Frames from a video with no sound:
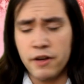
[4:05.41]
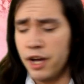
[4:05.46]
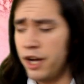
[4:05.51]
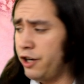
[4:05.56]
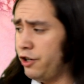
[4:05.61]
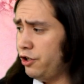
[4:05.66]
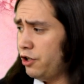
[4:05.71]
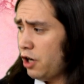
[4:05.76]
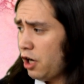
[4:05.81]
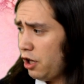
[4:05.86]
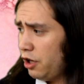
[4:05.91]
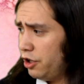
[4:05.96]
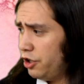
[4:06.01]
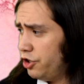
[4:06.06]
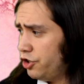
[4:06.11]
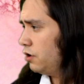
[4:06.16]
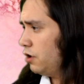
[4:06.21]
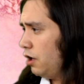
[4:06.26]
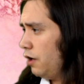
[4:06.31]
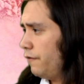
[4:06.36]
and
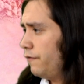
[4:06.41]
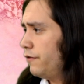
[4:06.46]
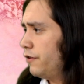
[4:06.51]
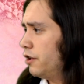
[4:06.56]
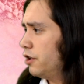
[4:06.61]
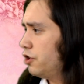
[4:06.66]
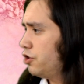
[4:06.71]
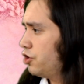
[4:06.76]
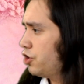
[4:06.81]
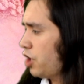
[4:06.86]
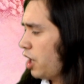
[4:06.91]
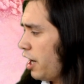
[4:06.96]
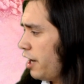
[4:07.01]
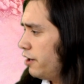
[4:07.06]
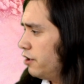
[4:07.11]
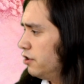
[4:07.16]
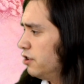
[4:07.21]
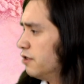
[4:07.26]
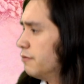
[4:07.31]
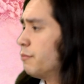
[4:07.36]
knowledge of the
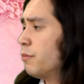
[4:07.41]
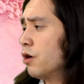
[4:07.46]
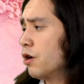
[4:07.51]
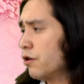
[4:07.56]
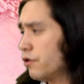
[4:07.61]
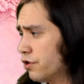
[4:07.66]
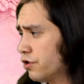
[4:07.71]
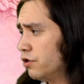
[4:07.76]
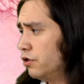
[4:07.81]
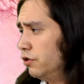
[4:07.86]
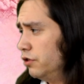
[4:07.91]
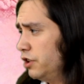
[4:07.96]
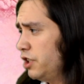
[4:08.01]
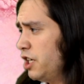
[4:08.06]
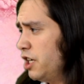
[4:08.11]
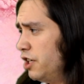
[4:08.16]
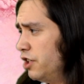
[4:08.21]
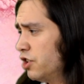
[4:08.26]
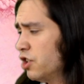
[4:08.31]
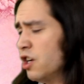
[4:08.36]
child's personal
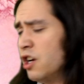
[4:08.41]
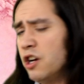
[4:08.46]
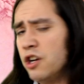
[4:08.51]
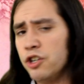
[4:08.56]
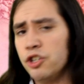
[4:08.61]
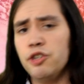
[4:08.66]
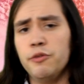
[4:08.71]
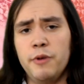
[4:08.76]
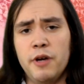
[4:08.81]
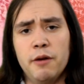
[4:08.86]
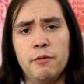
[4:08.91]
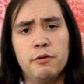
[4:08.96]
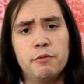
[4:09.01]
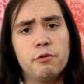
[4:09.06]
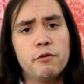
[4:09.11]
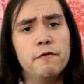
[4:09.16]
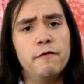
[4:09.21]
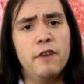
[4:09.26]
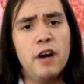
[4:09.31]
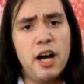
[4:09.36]
needs to be able to
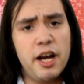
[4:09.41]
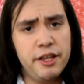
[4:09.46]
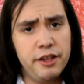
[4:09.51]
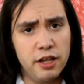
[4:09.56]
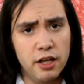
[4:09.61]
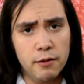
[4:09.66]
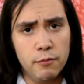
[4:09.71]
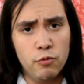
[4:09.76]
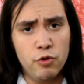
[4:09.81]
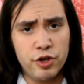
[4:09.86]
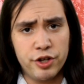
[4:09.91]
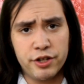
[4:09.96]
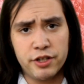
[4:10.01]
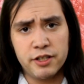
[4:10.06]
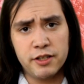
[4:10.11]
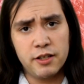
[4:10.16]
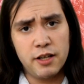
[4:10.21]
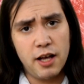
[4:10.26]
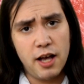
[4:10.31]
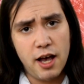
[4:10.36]
provide them with
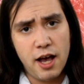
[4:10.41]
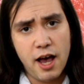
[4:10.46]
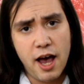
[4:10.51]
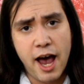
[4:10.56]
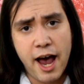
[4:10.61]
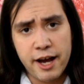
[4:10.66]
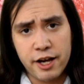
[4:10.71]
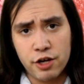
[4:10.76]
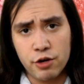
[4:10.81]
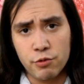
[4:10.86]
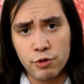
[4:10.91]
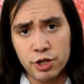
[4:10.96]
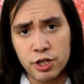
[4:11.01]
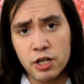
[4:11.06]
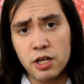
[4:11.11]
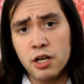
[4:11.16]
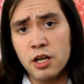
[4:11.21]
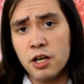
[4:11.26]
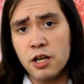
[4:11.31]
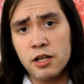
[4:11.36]
accurate
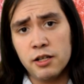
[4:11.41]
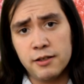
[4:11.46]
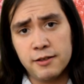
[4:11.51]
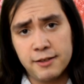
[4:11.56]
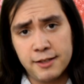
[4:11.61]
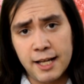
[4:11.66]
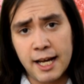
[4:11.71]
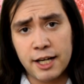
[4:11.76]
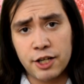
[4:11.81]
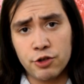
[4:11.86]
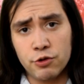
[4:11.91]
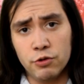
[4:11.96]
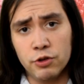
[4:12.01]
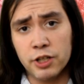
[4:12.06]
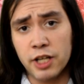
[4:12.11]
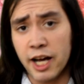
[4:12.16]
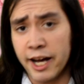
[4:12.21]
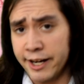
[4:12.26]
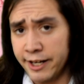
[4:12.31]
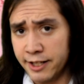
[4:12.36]
sexual
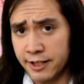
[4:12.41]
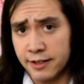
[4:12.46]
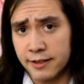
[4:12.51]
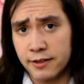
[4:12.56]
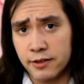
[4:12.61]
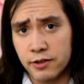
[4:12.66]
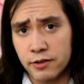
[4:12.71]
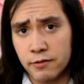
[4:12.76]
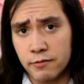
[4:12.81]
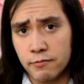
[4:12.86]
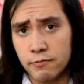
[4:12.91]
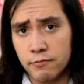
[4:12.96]
guidance.